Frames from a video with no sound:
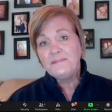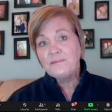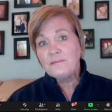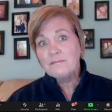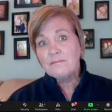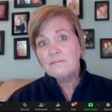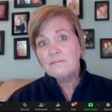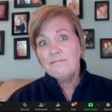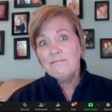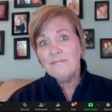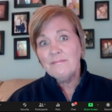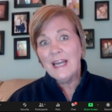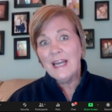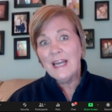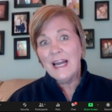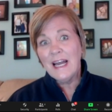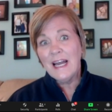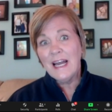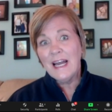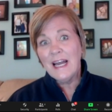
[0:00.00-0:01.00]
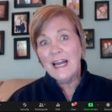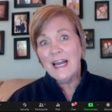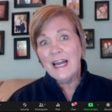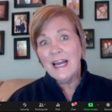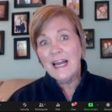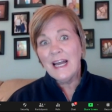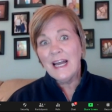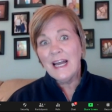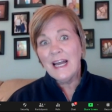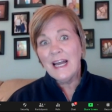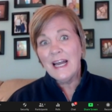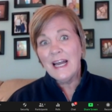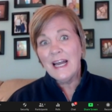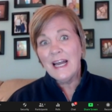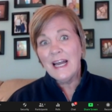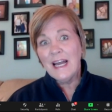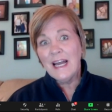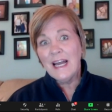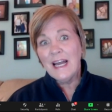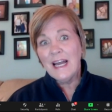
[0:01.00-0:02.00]
did a rig
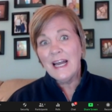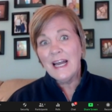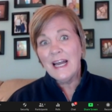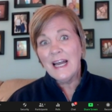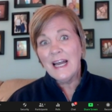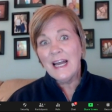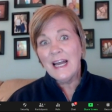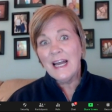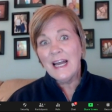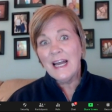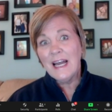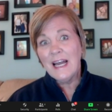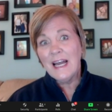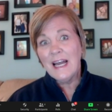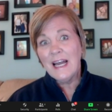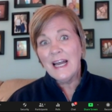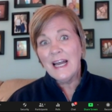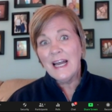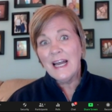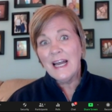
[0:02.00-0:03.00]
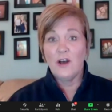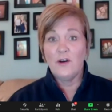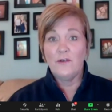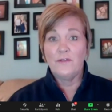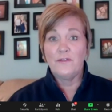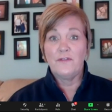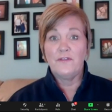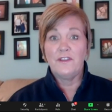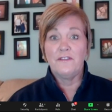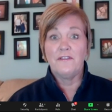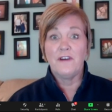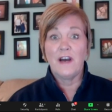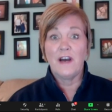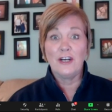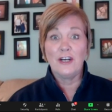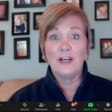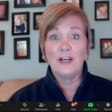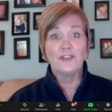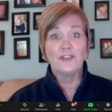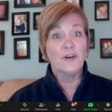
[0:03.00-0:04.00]
demo of the fire
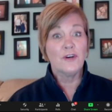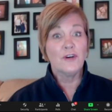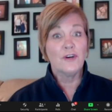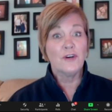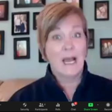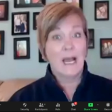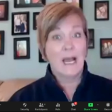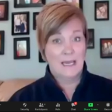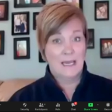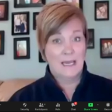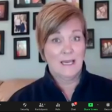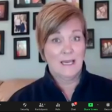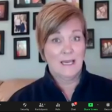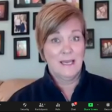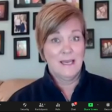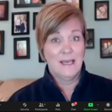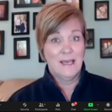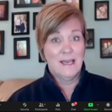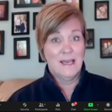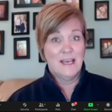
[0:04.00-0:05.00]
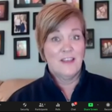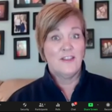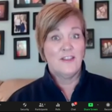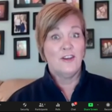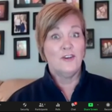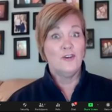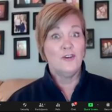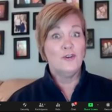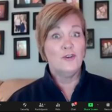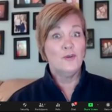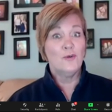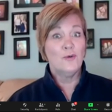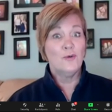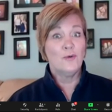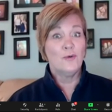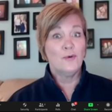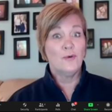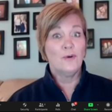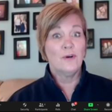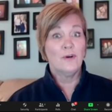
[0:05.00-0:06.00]
truck. The
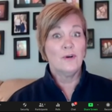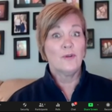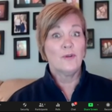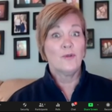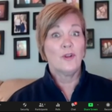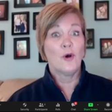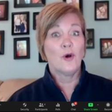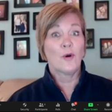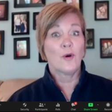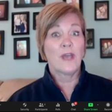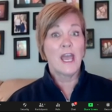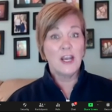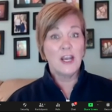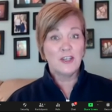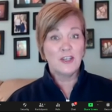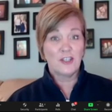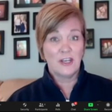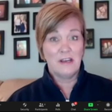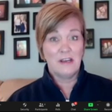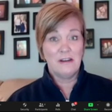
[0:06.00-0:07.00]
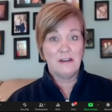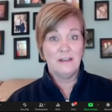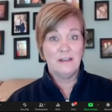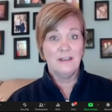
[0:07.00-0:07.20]
new location